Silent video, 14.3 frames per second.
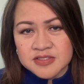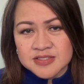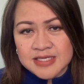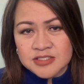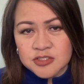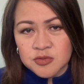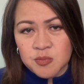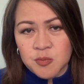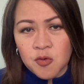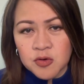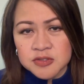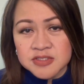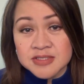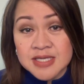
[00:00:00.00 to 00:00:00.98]
that
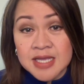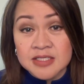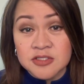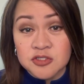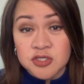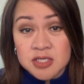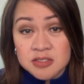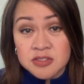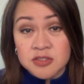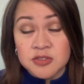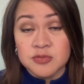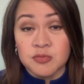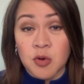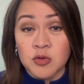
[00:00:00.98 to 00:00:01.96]
supports that
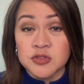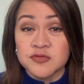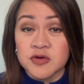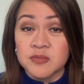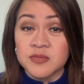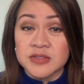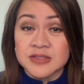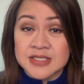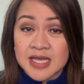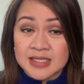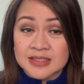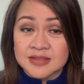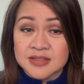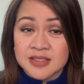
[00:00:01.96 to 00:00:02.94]
Jesus rose from the dead.